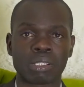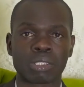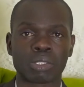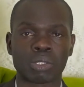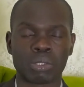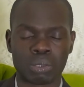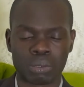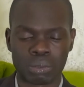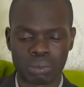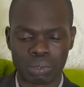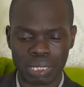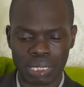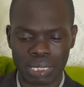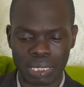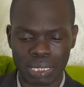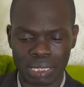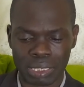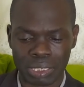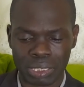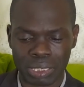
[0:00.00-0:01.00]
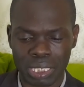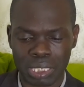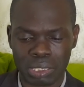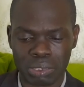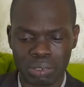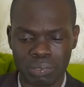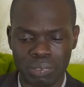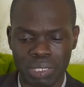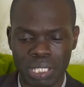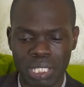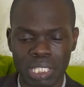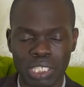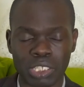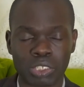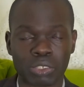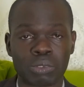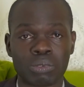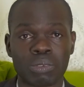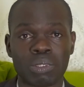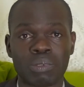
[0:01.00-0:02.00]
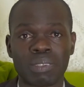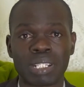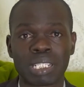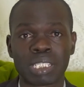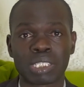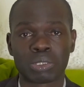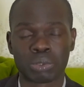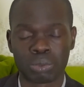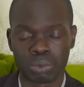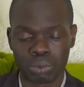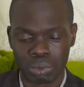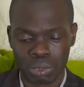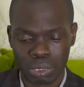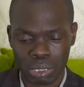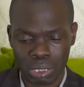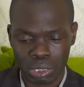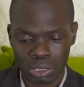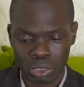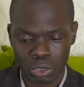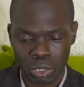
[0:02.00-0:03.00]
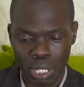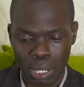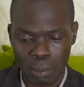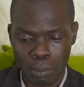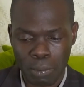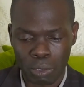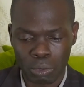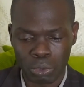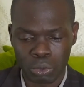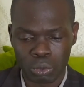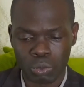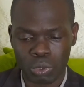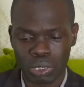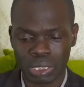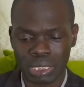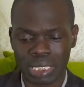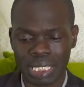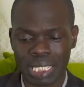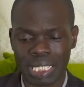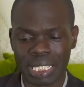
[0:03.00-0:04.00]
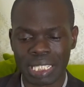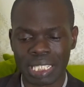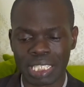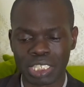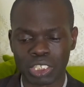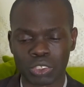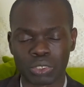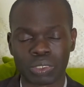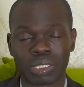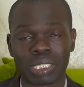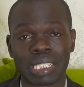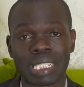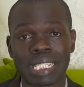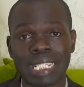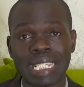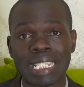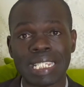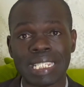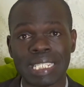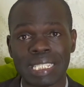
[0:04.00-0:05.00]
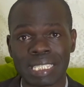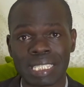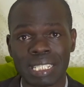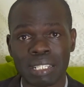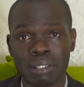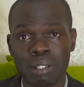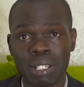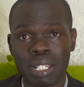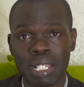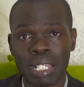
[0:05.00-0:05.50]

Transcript: So in the state of the nation, we want to talk about what a nation is